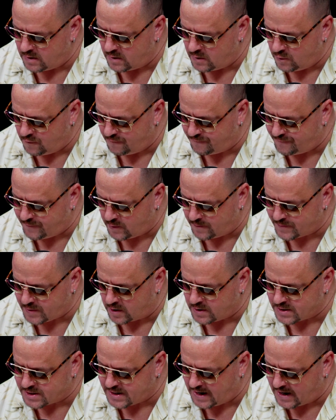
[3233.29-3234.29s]
who filmed our
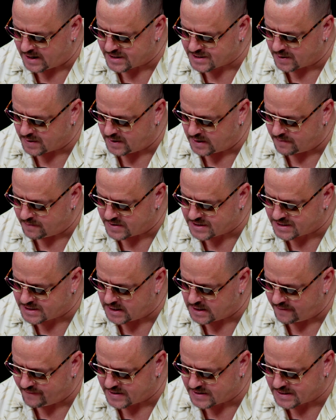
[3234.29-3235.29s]
dastardly
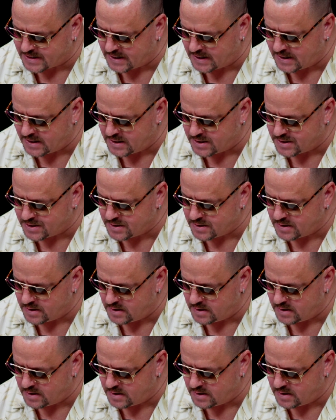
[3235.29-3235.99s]
mischievous deeds.